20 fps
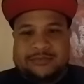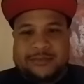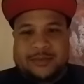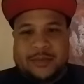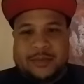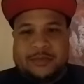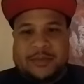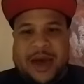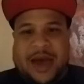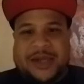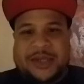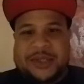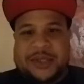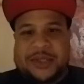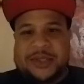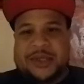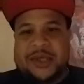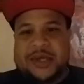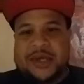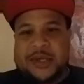Bye,
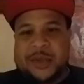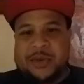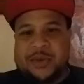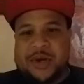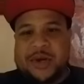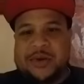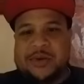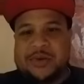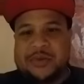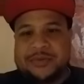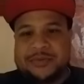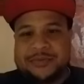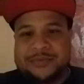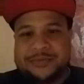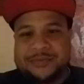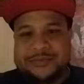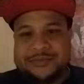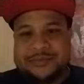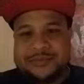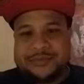Sister Israel.
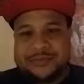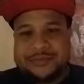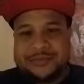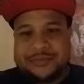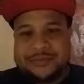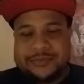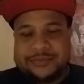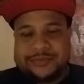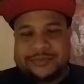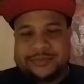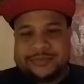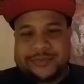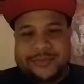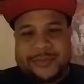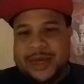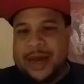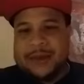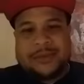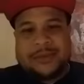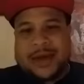I'm